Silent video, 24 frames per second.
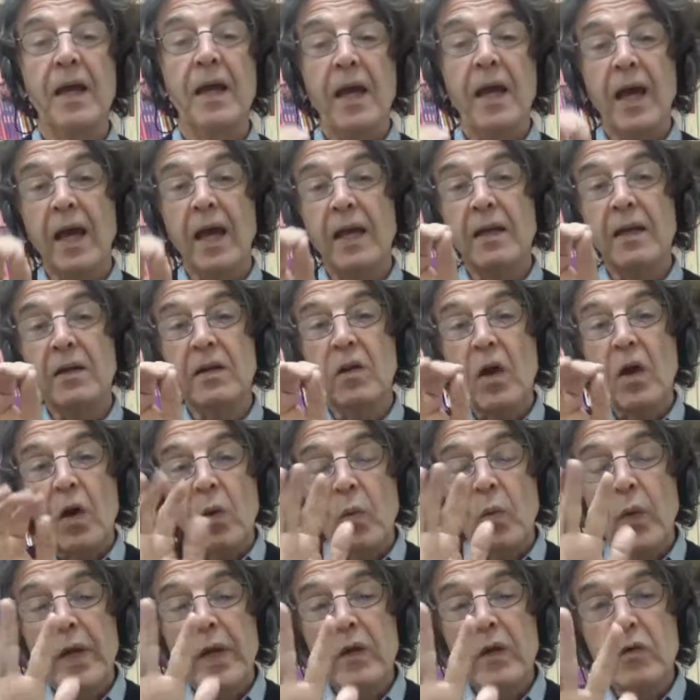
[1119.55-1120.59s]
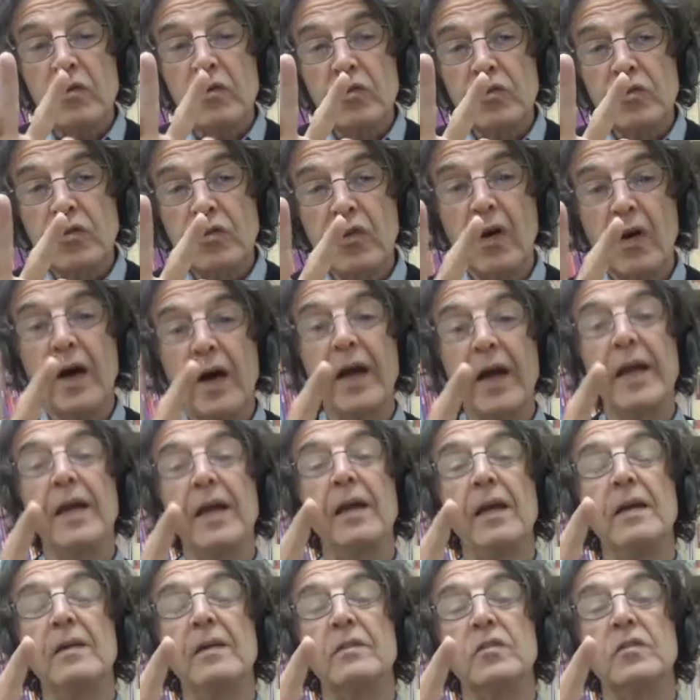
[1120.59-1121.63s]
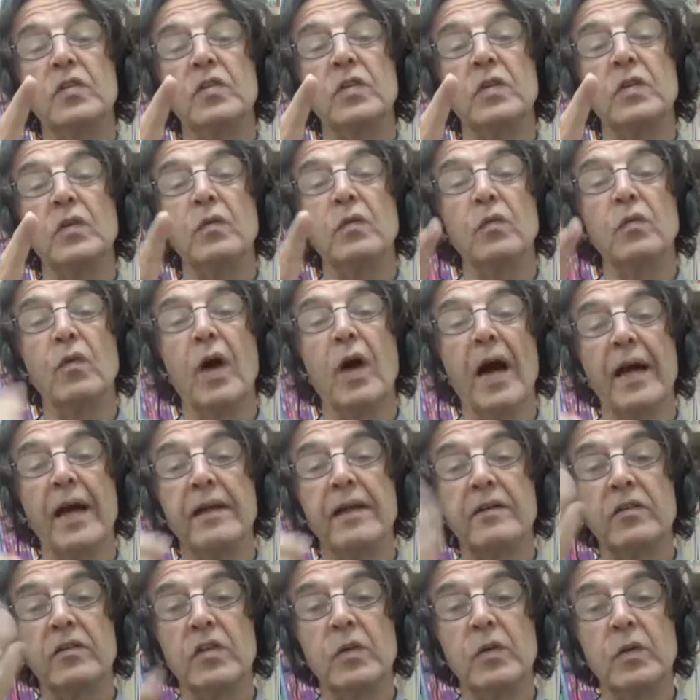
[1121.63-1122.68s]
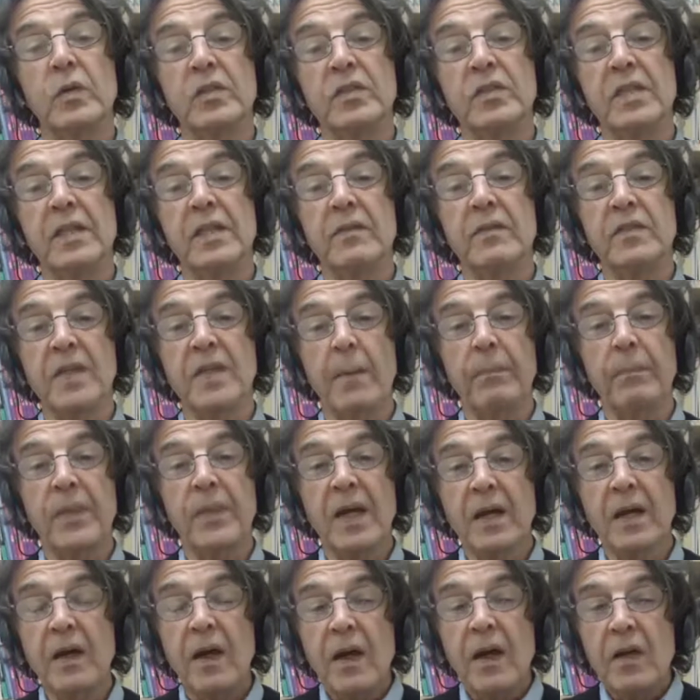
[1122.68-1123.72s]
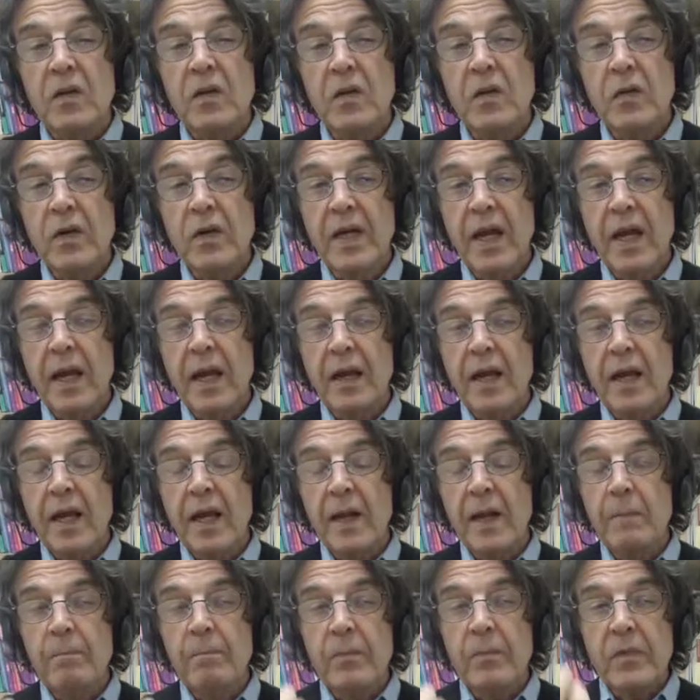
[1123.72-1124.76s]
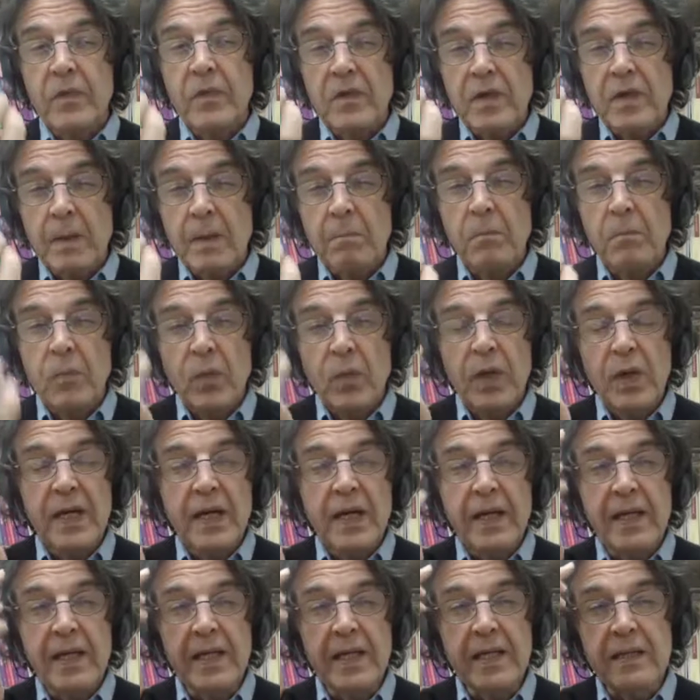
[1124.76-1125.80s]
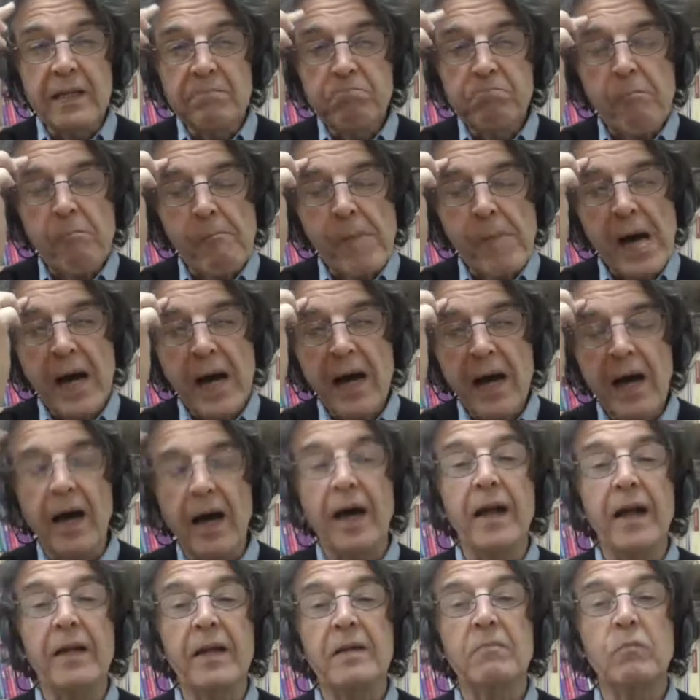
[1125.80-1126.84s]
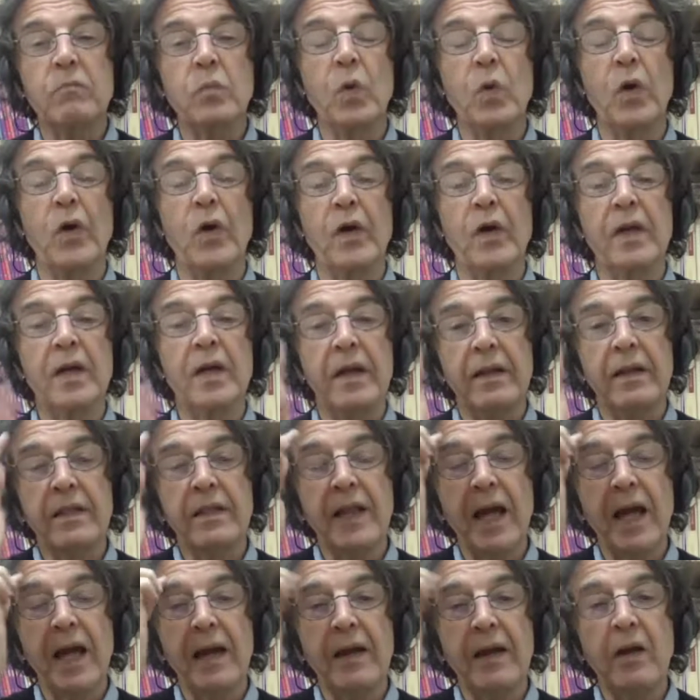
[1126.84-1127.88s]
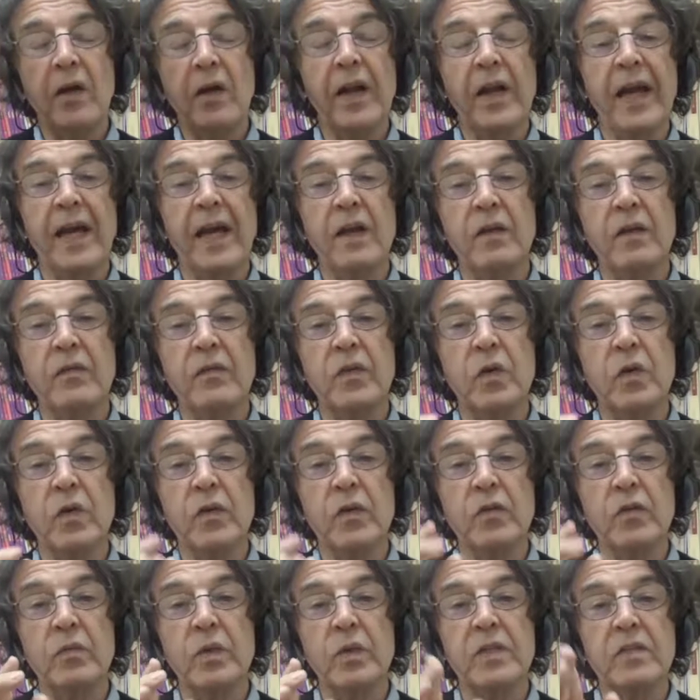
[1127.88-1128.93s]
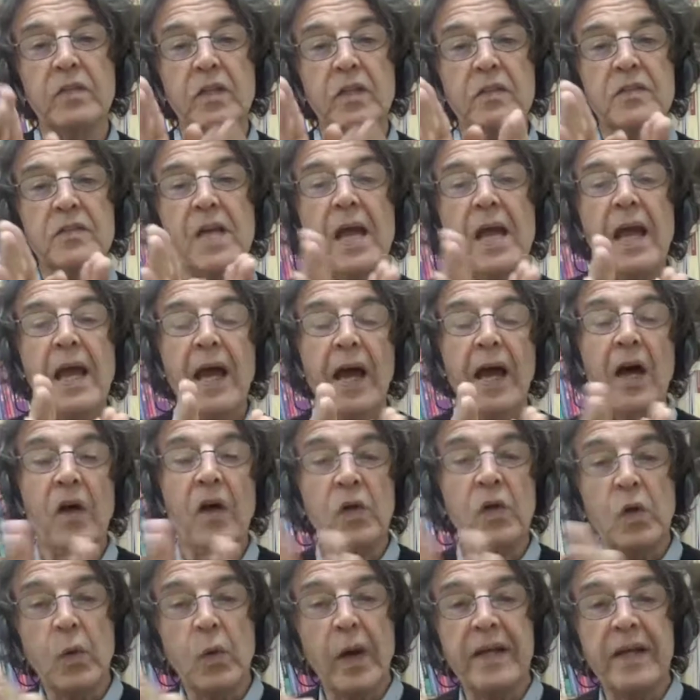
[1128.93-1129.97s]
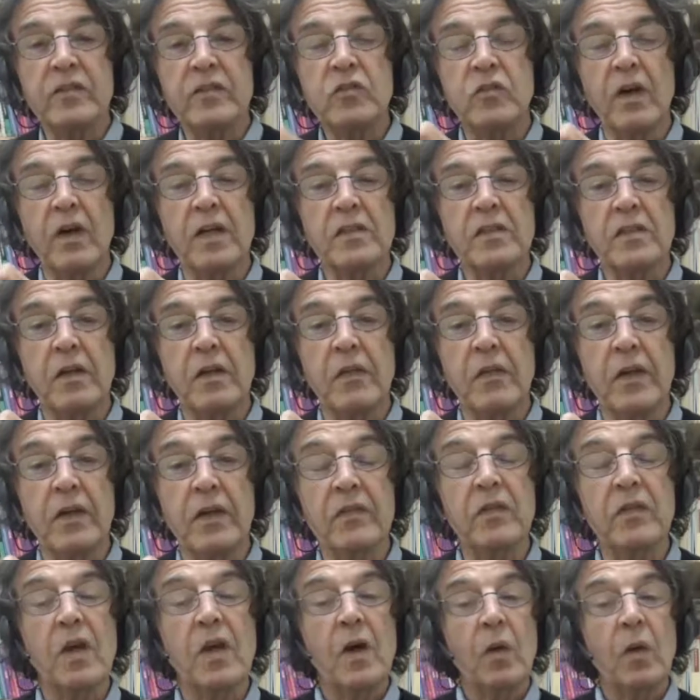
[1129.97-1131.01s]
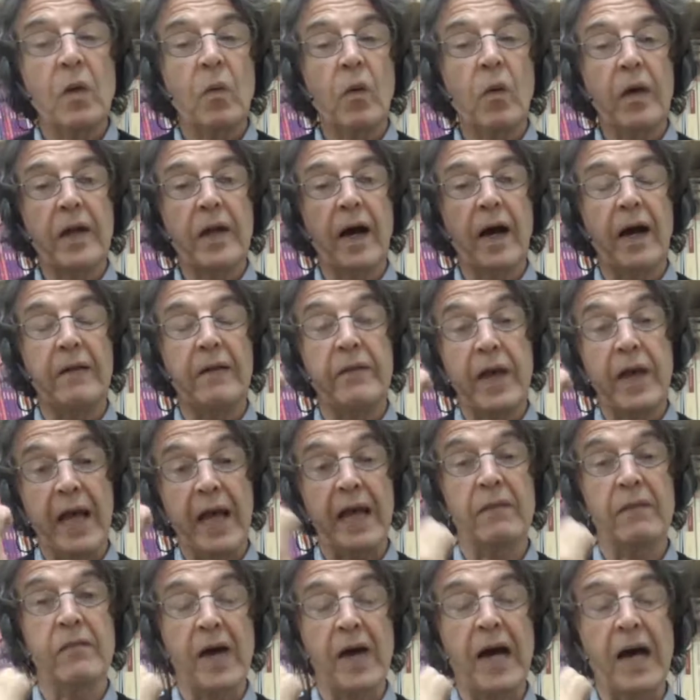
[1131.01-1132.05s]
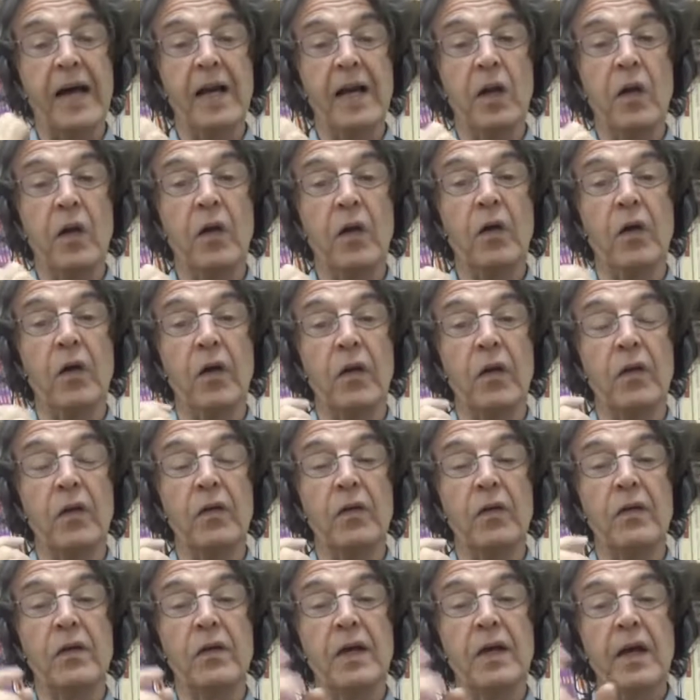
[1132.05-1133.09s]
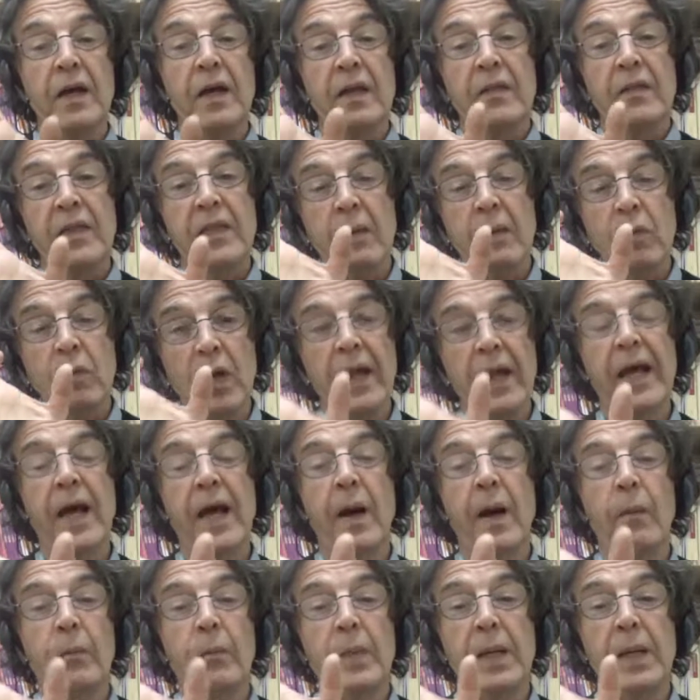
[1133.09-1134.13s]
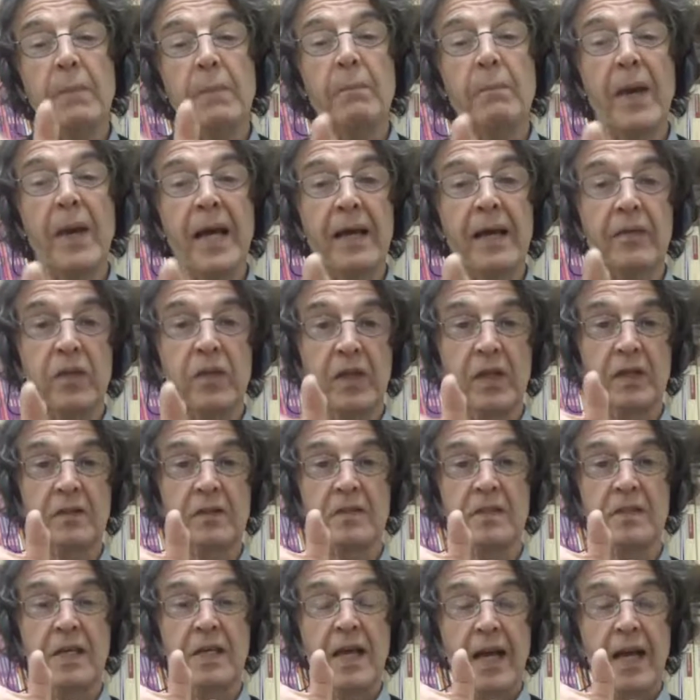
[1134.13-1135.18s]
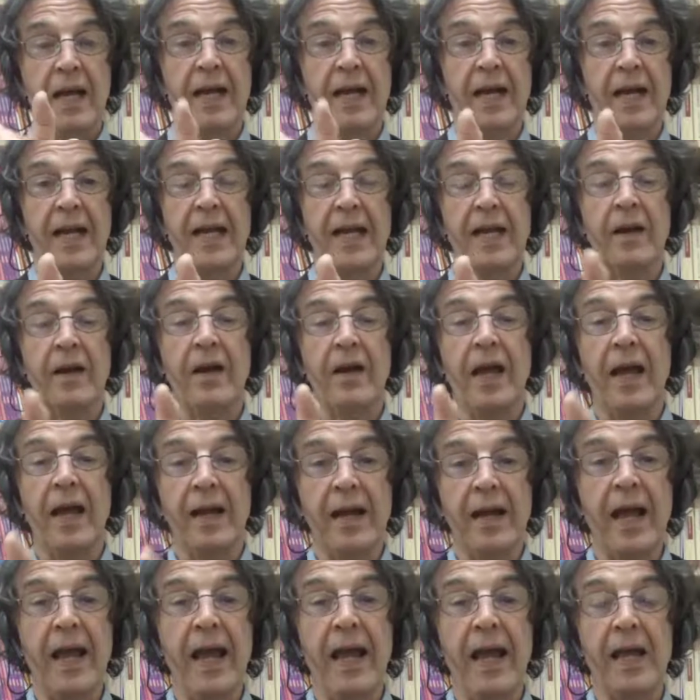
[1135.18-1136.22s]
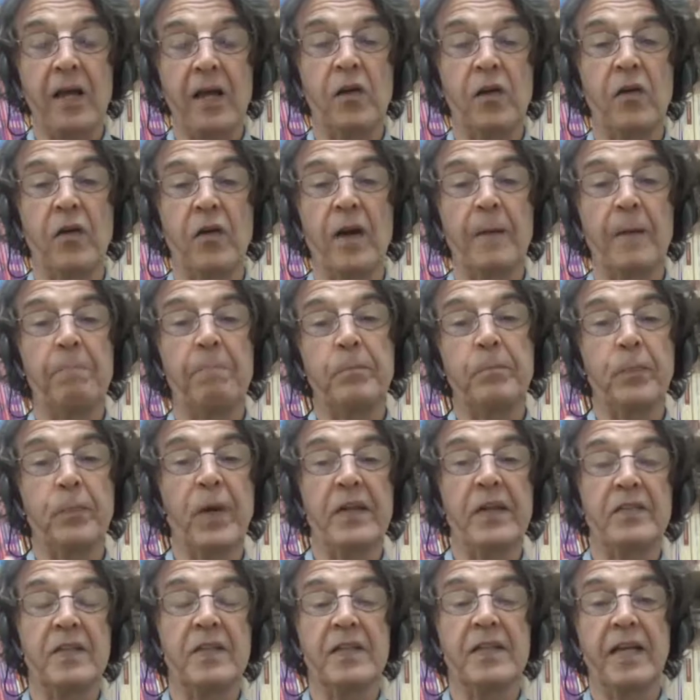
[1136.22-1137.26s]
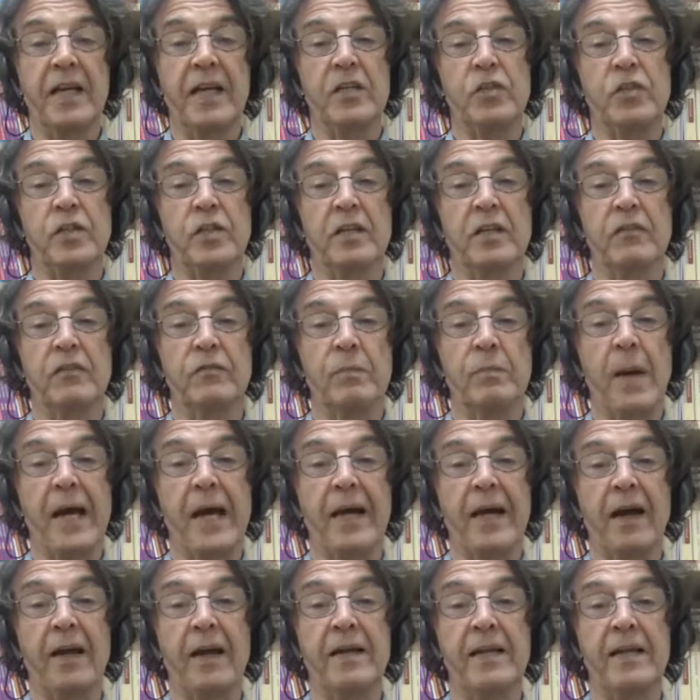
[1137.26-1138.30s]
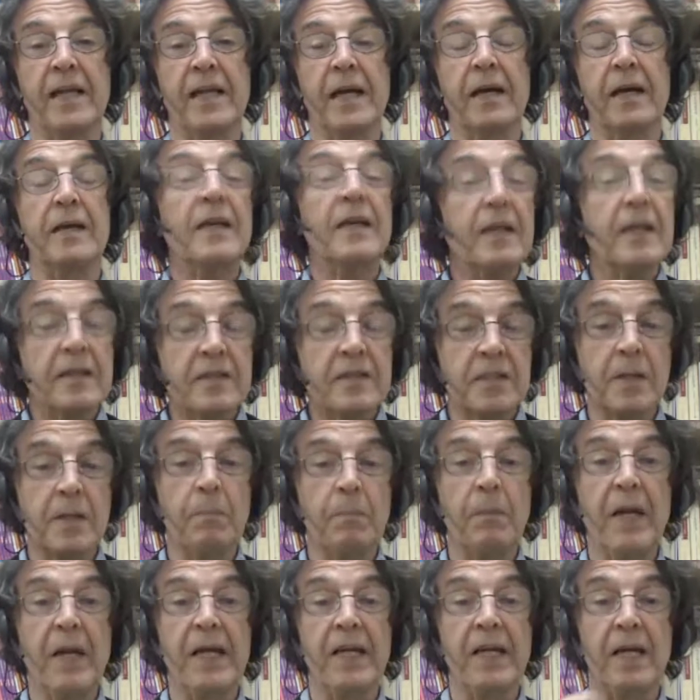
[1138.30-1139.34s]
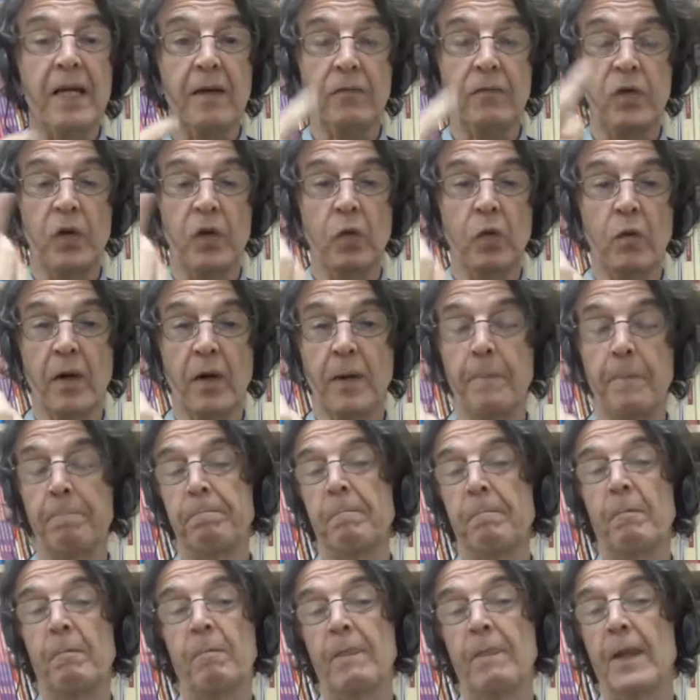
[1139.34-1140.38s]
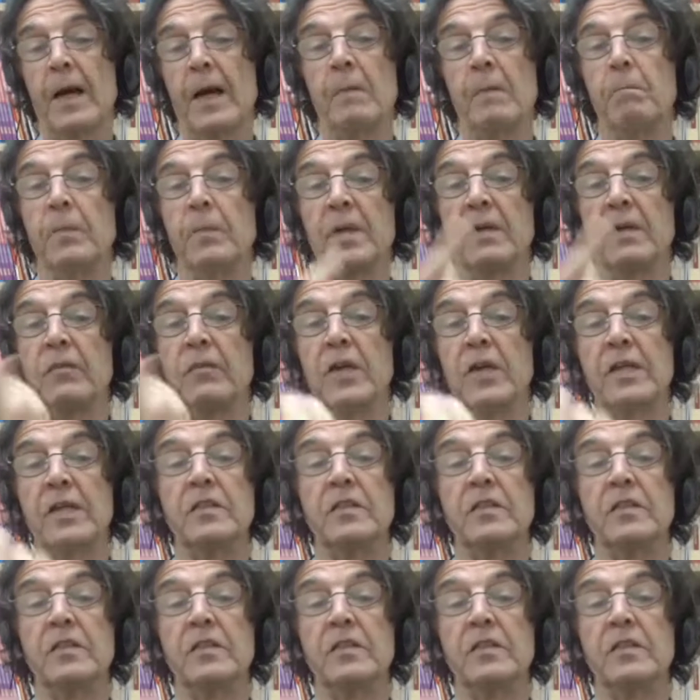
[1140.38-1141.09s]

And when you're trying to write to achieve something, you're getting some really hard work in that little head of yours, which is, how do I structure this? What have I learned that will help me make this a clear and accurate presentation of my idea? Similarly, if you are giving a